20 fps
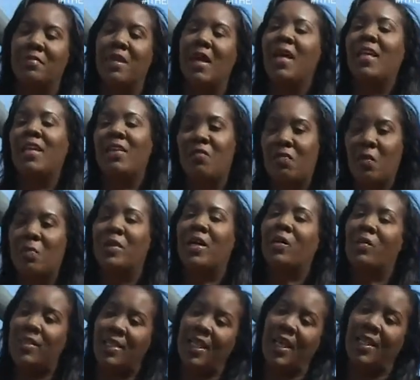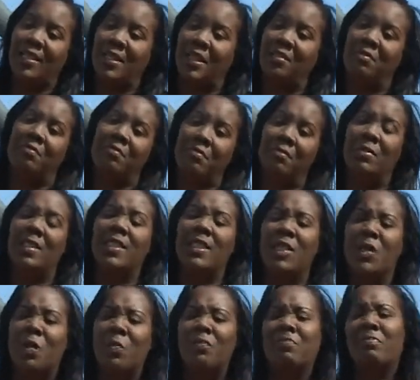And then from there we started
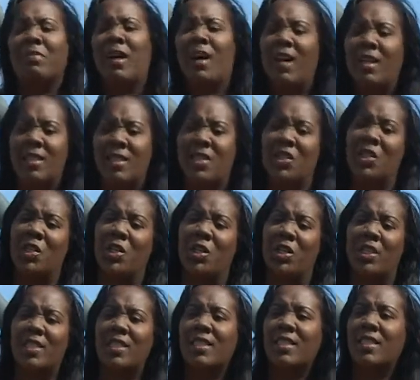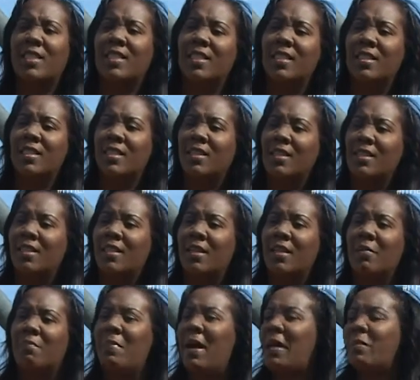meeting up, concerts,
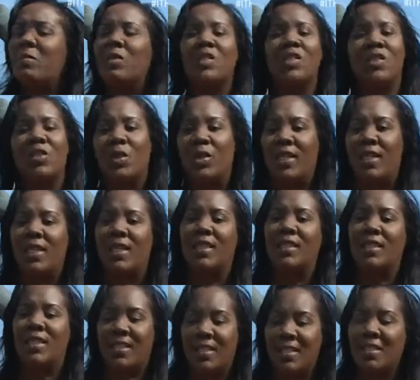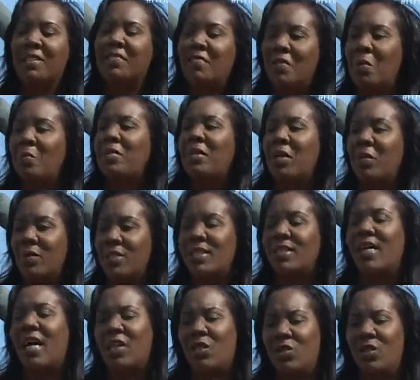Bible studies. From there we
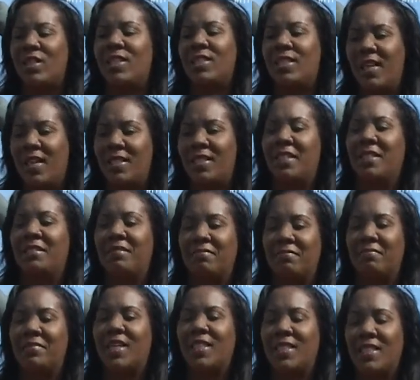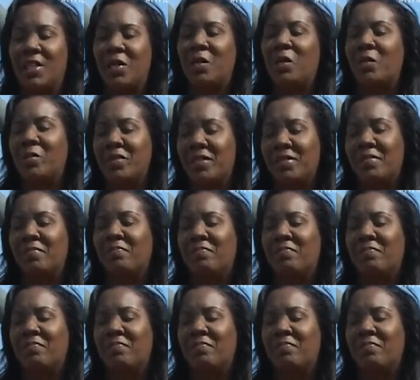actually started getting close.